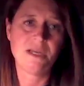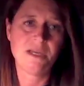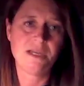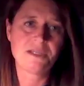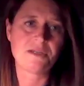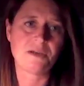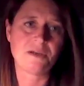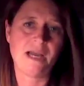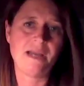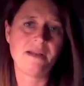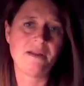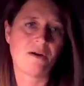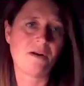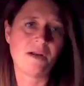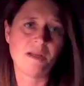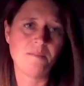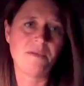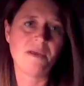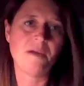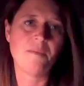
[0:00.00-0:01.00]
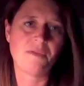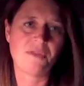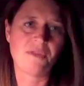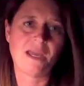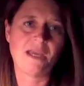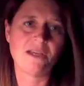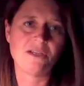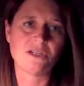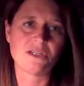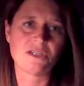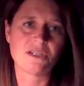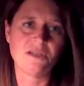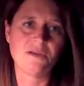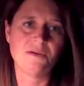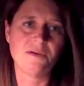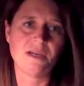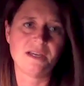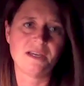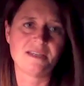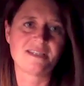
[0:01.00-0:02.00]
So I'd already been with the
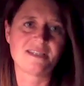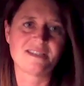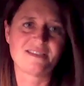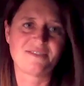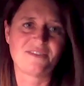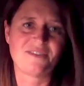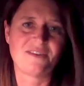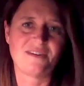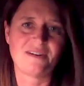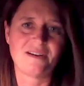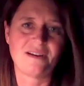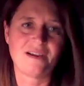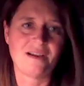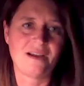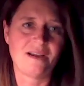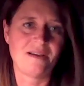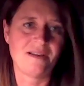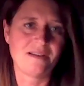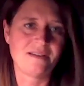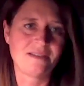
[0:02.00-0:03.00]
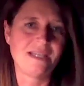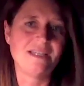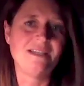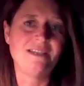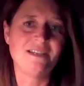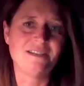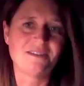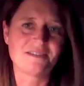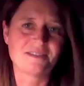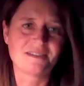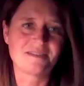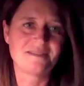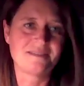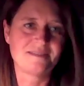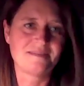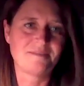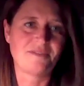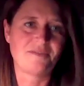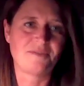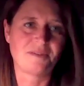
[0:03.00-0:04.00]
HSUS for 10 years
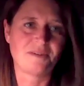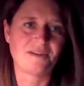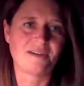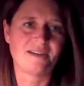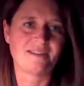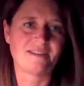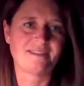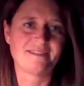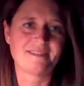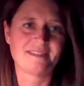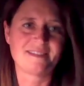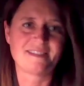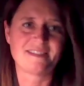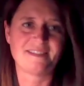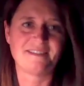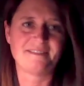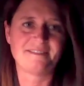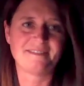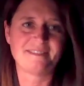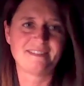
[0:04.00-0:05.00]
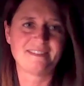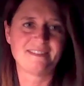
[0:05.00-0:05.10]
before. So